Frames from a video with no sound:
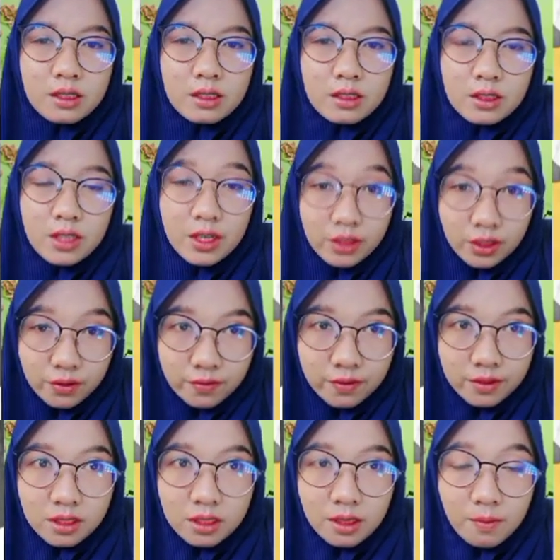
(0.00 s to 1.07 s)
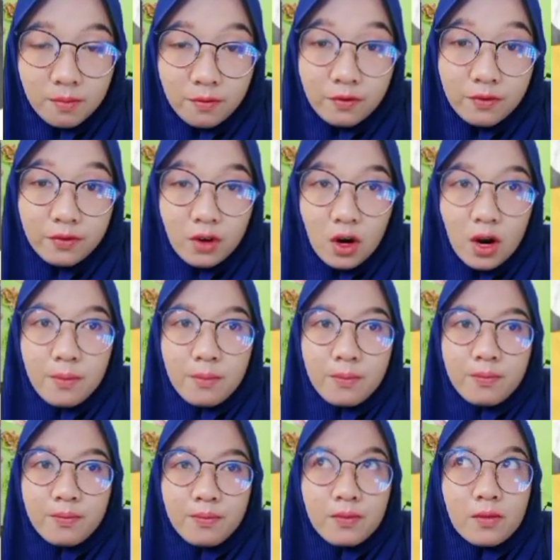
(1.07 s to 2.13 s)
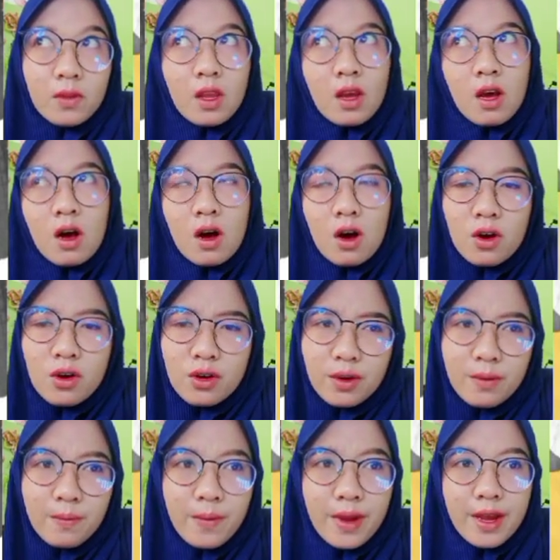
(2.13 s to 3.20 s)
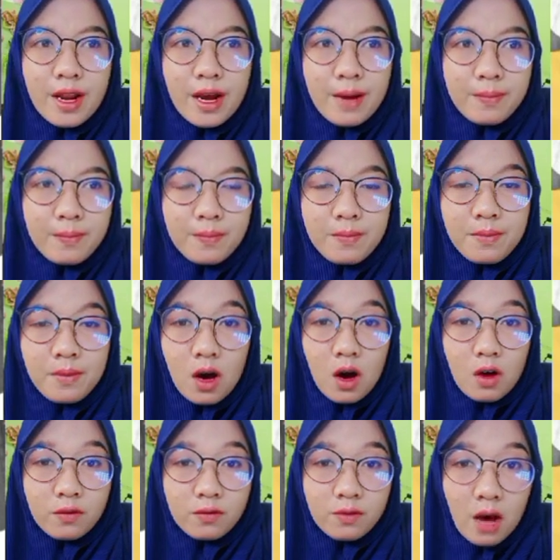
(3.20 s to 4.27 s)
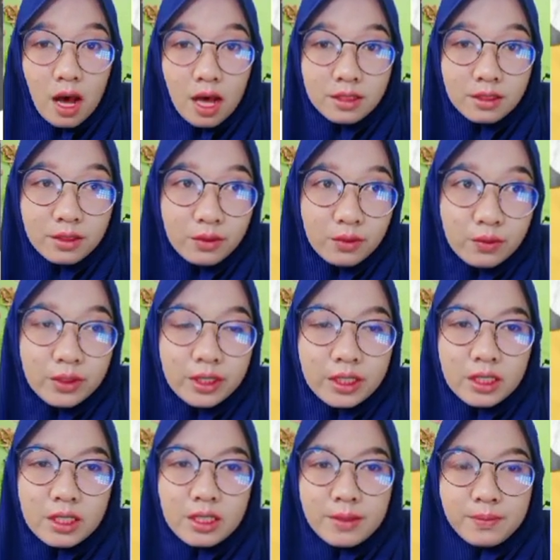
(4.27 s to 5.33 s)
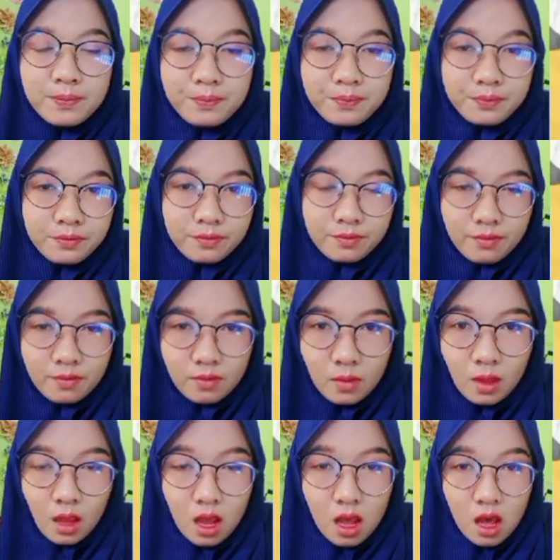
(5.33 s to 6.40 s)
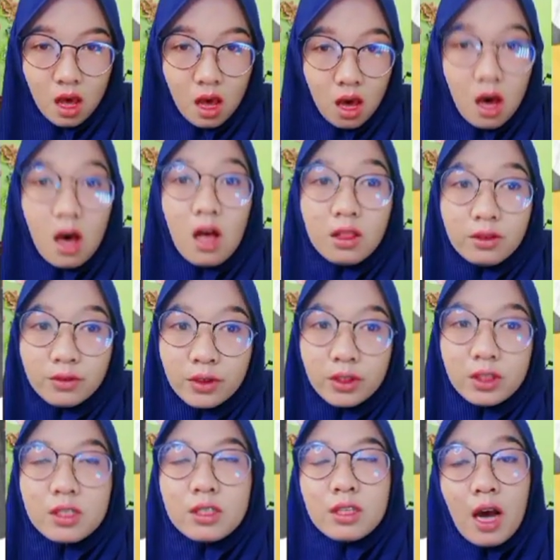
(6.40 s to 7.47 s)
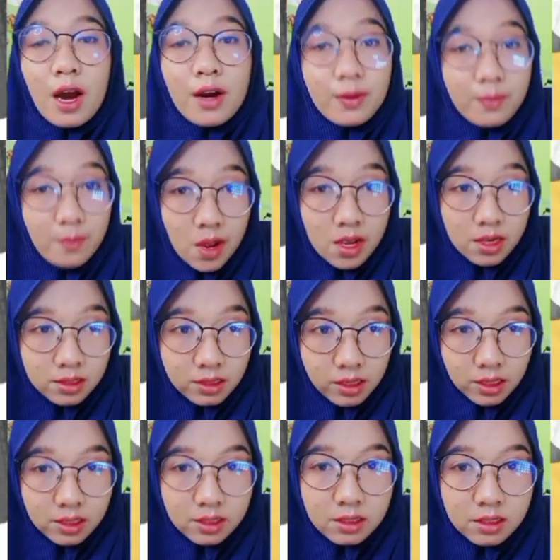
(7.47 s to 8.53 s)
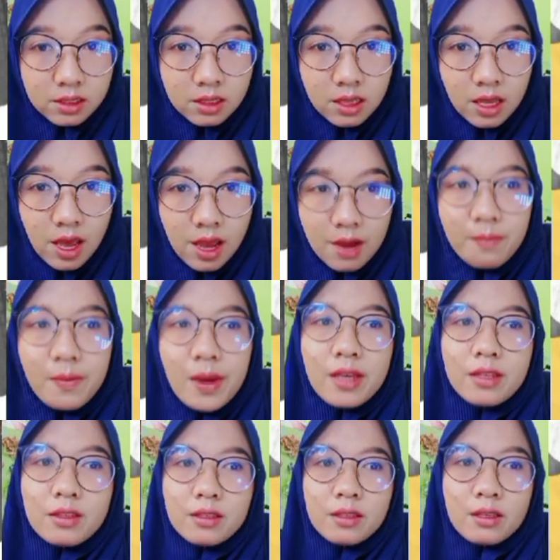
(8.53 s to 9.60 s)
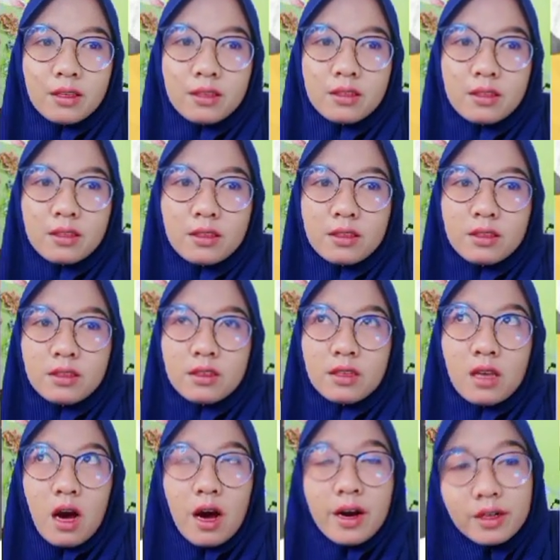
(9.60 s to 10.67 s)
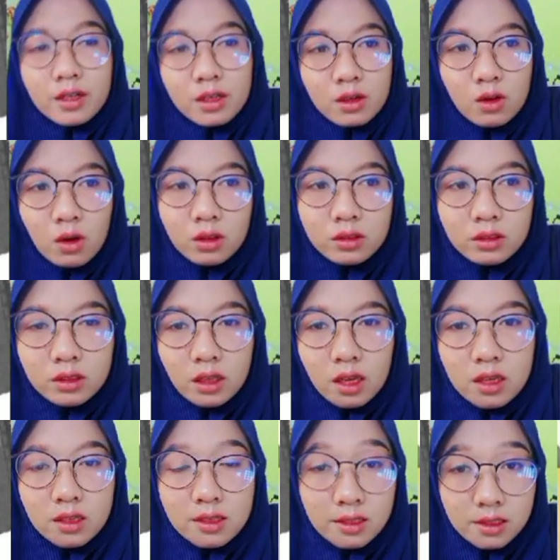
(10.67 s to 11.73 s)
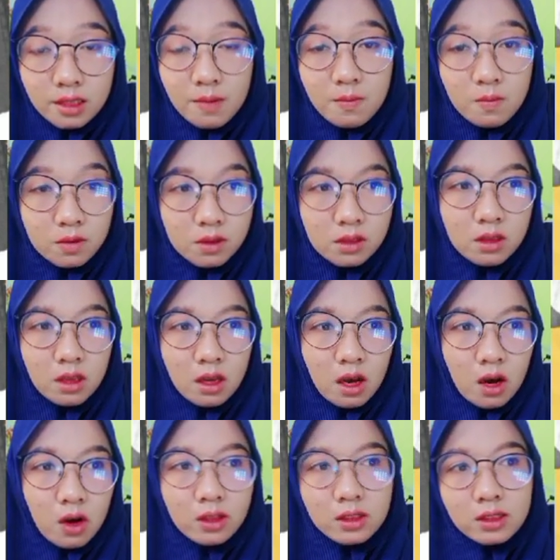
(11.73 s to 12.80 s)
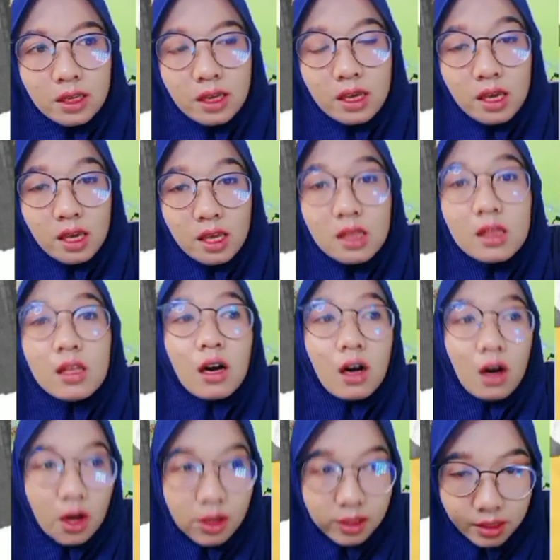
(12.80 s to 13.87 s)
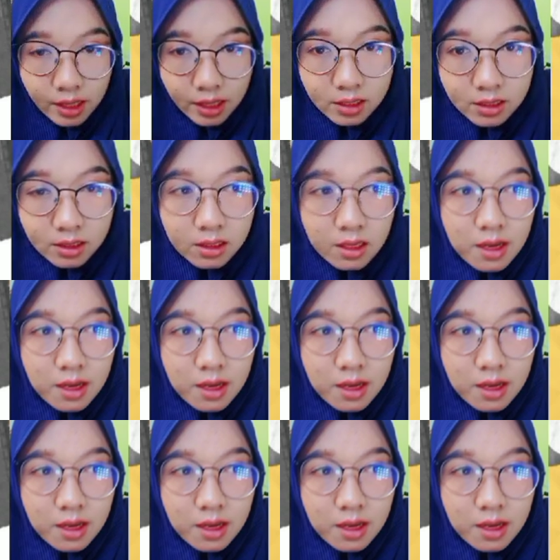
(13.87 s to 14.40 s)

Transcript: derived from or made up of other words. All roots are bases, and bases are called stems only in the context